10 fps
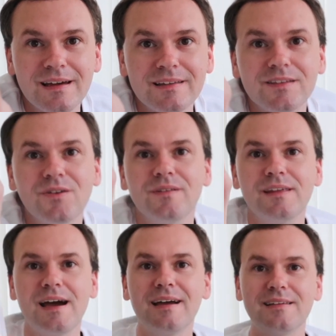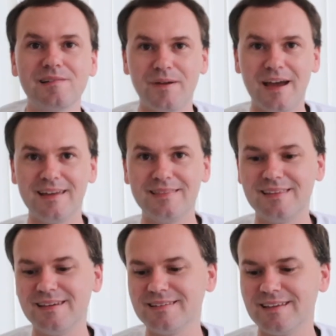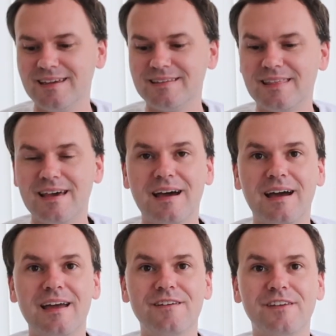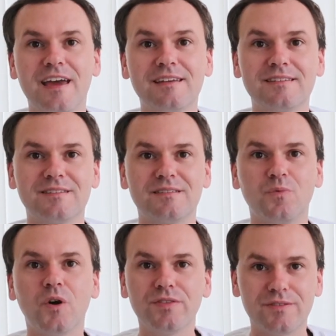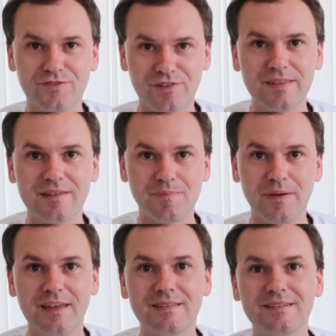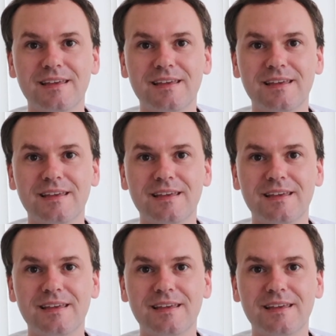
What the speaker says: So the idea behind these is that if guests want to trade their pins,